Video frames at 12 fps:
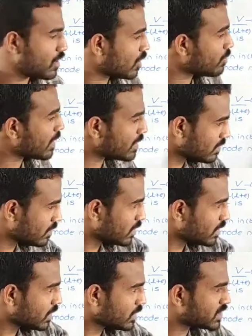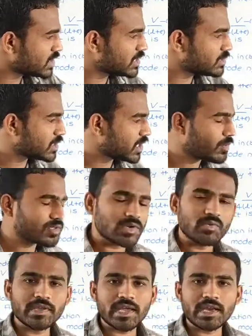or by this
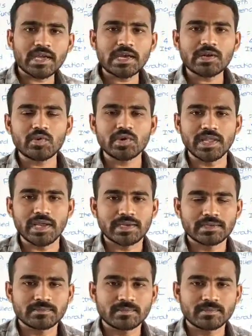description, we can conclude that.